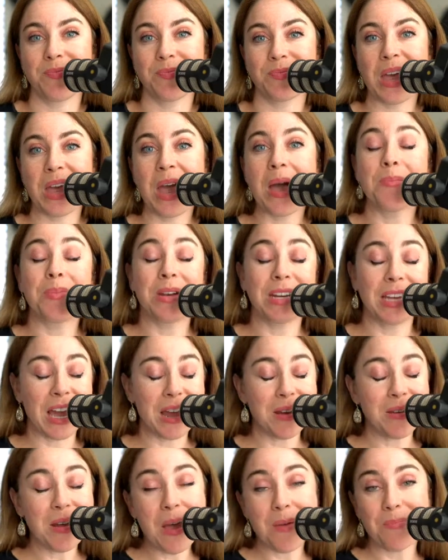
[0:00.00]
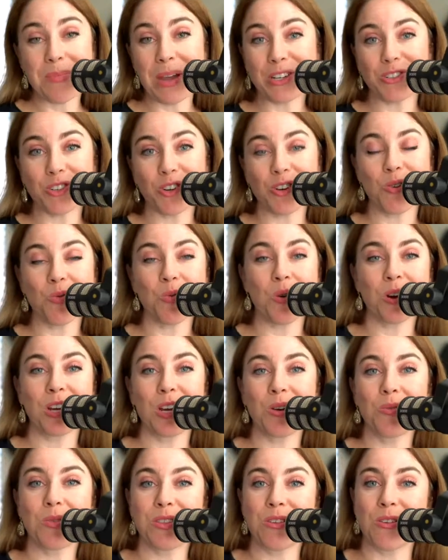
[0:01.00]
But again, make sure you're working
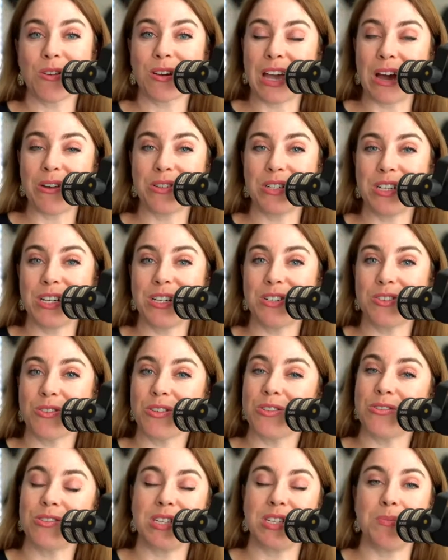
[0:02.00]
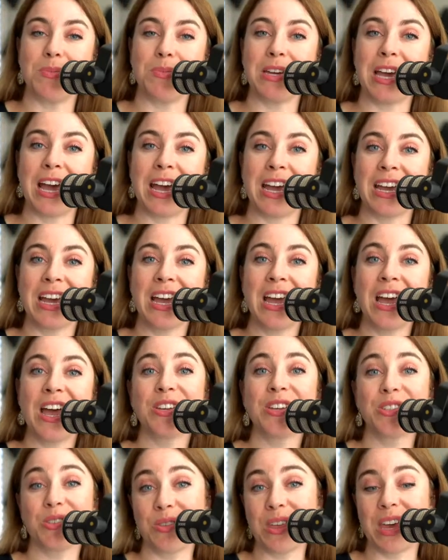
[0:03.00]
with your accountant or your CPA
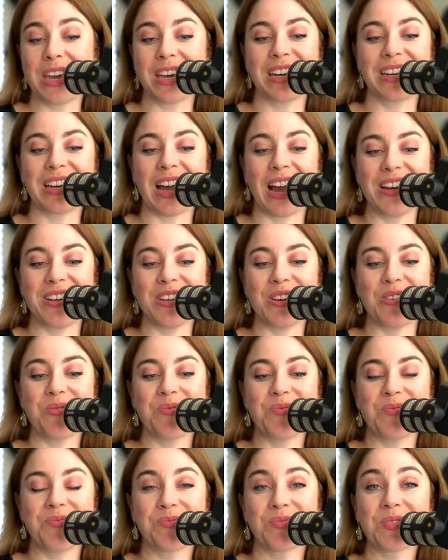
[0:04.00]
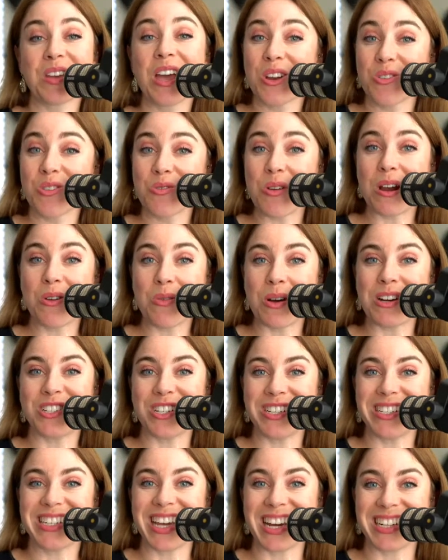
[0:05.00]
so they can guide you. Great
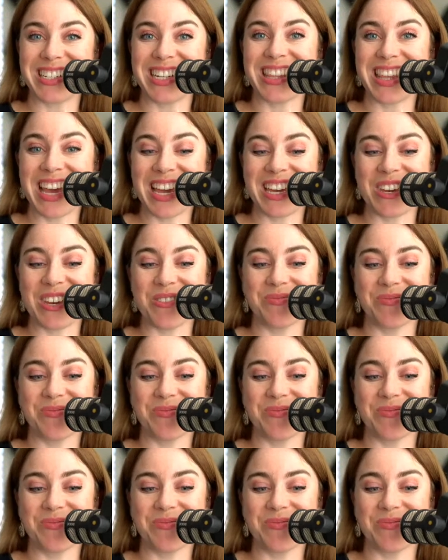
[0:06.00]
questions, Kathy. Thank you.